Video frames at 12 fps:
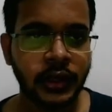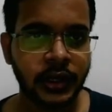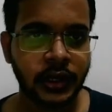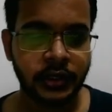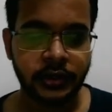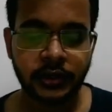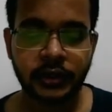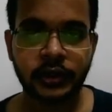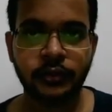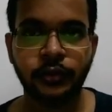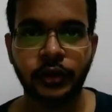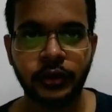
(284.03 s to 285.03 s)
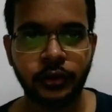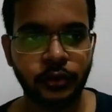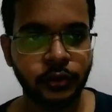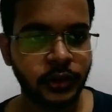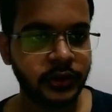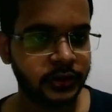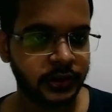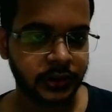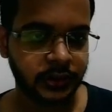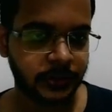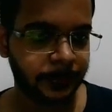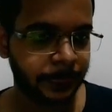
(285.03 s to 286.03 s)
And here, what you do is
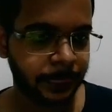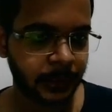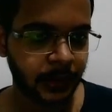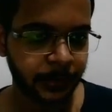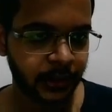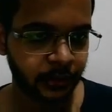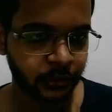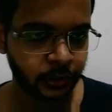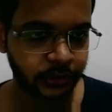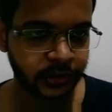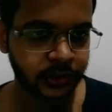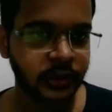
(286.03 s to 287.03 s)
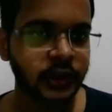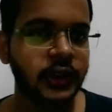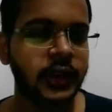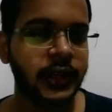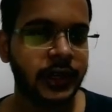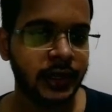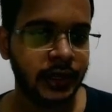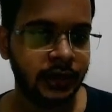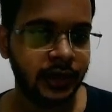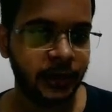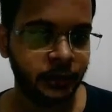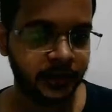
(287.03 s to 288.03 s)
compare a solution and
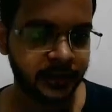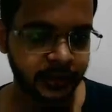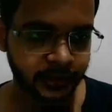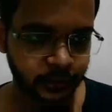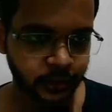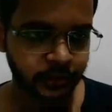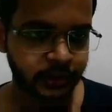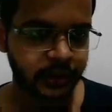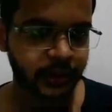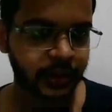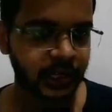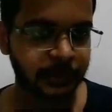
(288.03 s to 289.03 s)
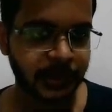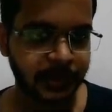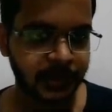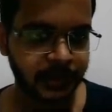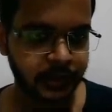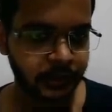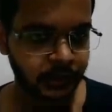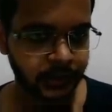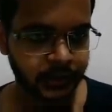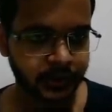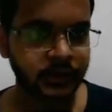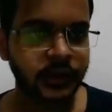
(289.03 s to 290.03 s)
try to understand this solution and implement
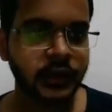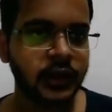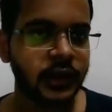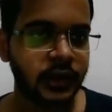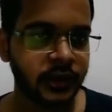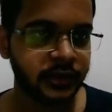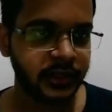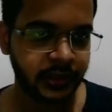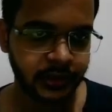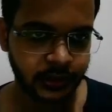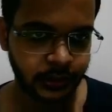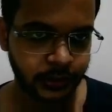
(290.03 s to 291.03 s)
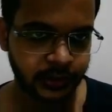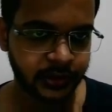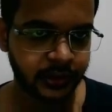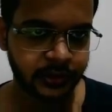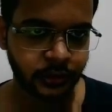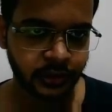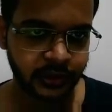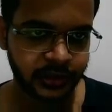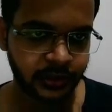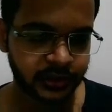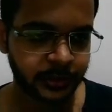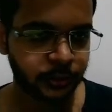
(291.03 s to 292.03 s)
it in. See here, you can see it's not in
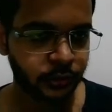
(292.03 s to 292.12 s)
JavaScript.